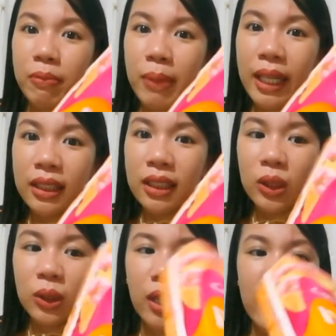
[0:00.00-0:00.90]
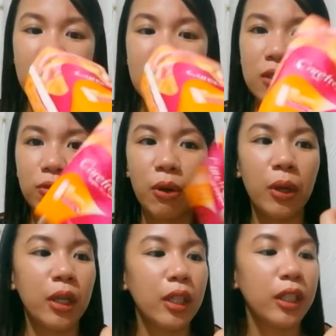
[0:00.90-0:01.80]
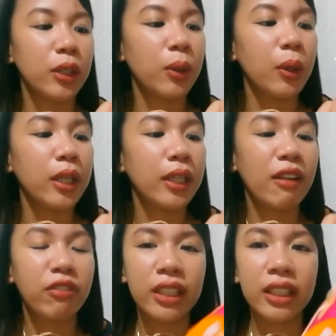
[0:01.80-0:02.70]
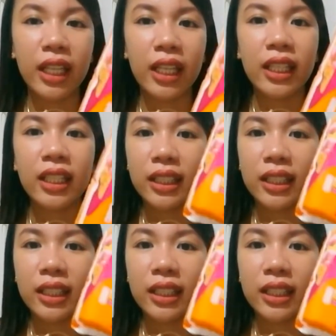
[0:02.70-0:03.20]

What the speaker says: maganda to guys for your everyday